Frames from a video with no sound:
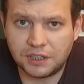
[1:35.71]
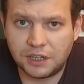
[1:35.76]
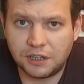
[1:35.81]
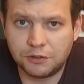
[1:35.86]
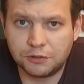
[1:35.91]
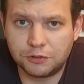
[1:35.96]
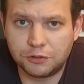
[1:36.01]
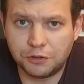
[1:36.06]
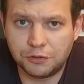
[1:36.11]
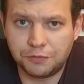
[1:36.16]

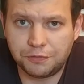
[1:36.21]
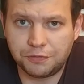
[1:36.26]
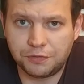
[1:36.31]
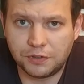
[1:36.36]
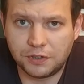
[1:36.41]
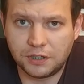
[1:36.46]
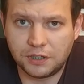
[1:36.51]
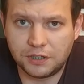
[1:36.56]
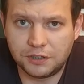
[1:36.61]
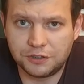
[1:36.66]
out of
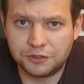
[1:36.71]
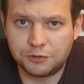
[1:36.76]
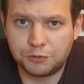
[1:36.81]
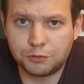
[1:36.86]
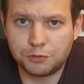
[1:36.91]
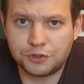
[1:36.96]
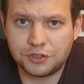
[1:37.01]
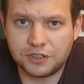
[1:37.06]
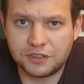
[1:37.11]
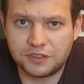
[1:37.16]

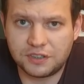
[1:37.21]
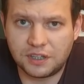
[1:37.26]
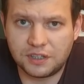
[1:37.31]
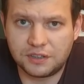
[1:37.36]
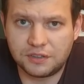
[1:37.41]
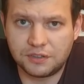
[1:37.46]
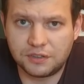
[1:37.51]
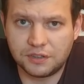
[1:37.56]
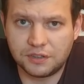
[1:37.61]
resources that